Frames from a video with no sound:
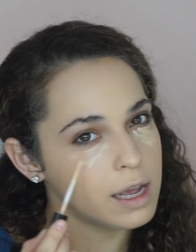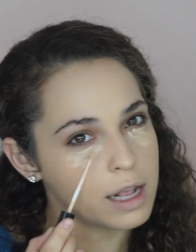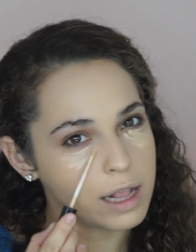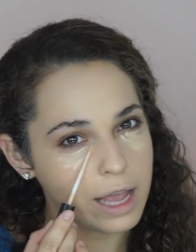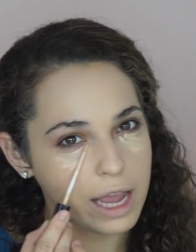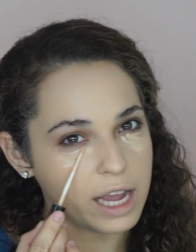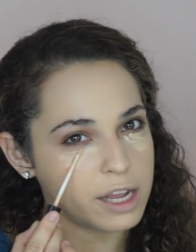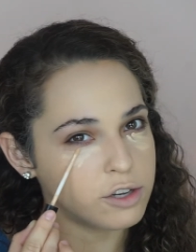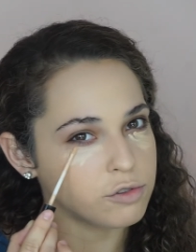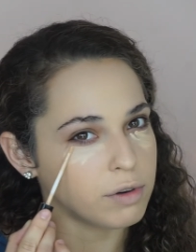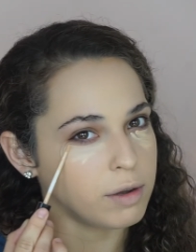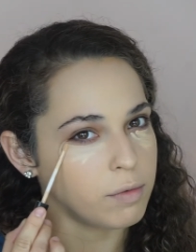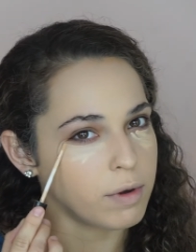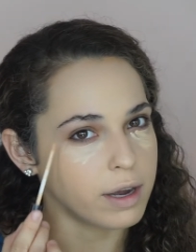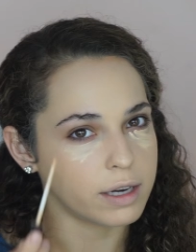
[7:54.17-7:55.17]
The Age
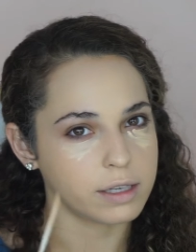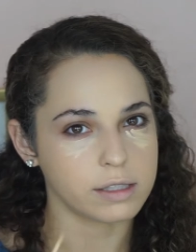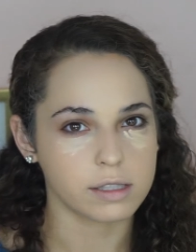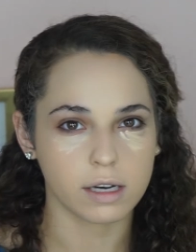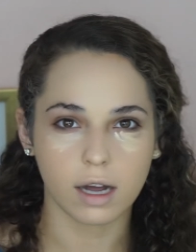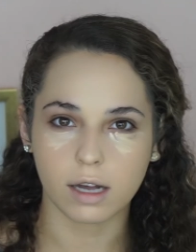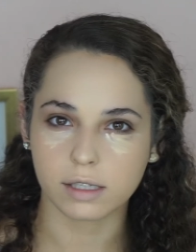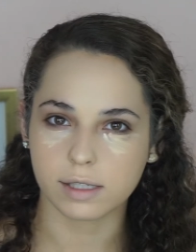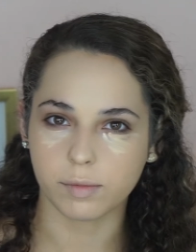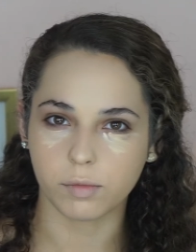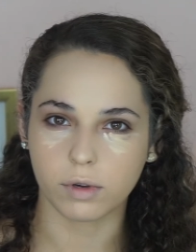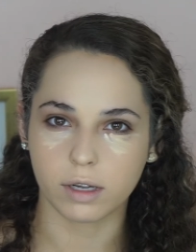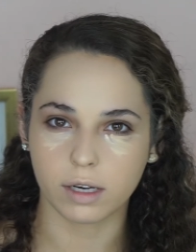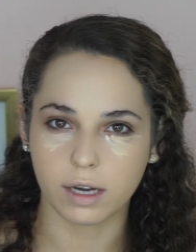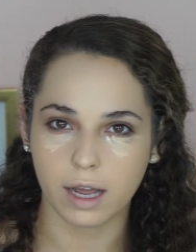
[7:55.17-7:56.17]
Rewind is an awesome
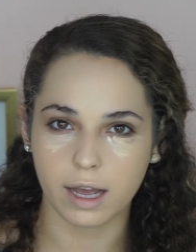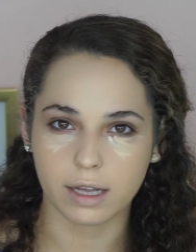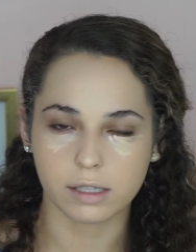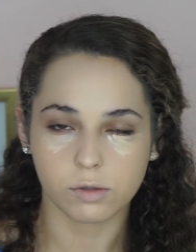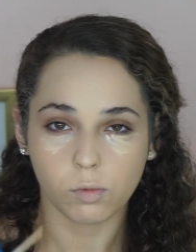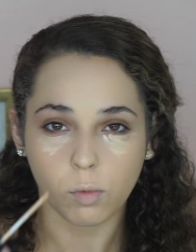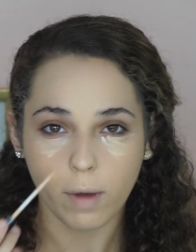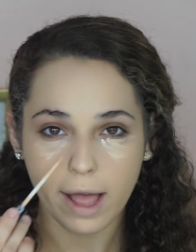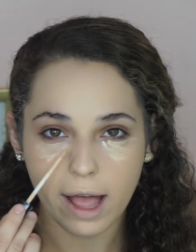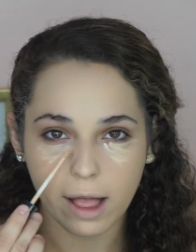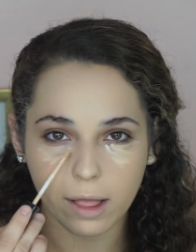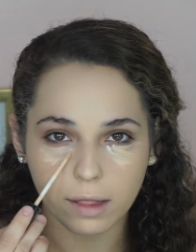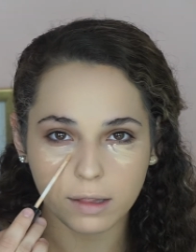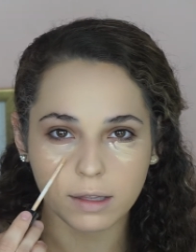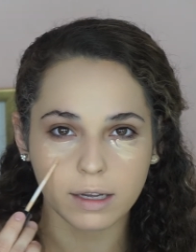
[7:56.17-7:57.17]
one as
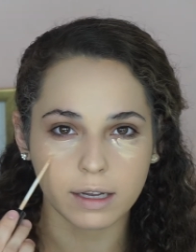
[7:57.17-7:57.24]
well,